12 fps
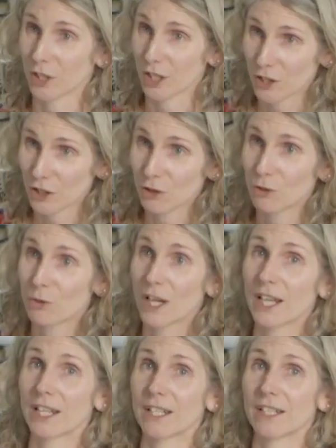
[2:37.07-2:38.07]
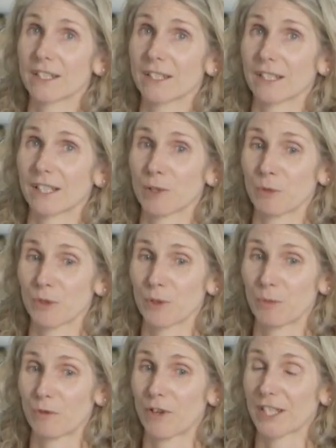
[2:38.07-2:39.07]
1 and 2 is, I
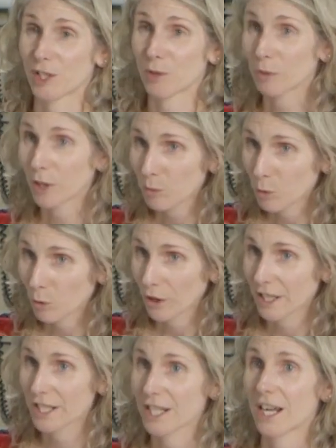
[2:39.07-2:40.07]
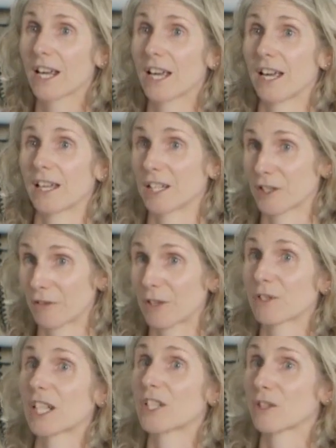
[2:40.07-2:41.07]
suppose, provide a springboard and a
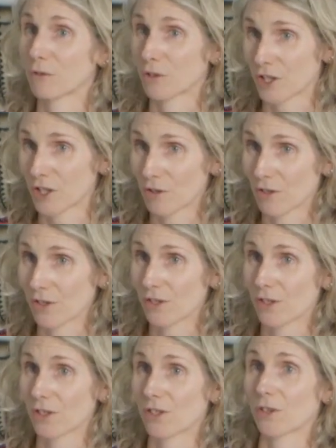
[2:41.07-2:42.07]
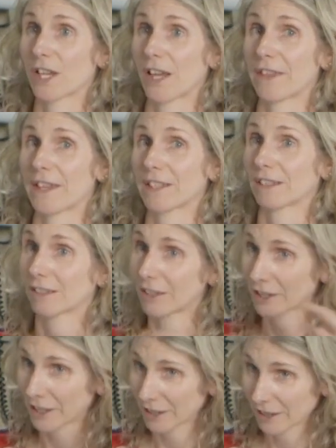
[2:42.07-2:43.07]
foundation for students so that they can
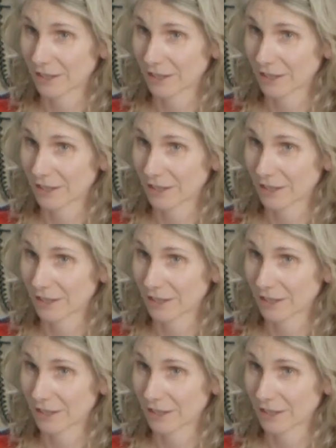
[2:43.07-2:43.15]
learn